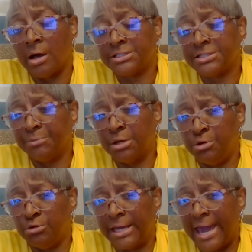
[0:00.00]
some
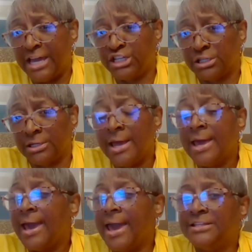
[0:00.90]
communication?
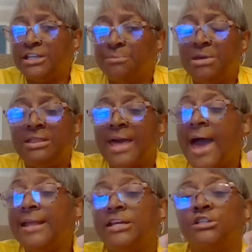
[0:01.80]
And to me,
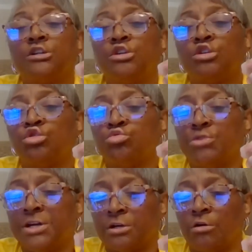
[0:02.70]
that is
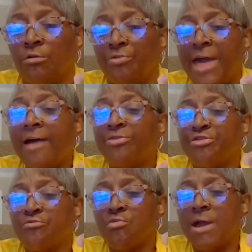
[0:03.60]
critical. That
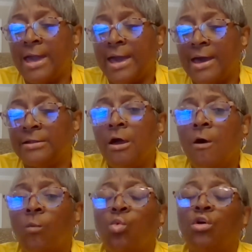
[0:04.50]
thread
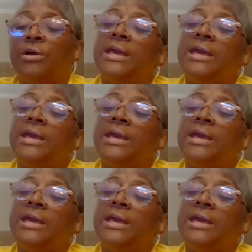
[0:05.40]
will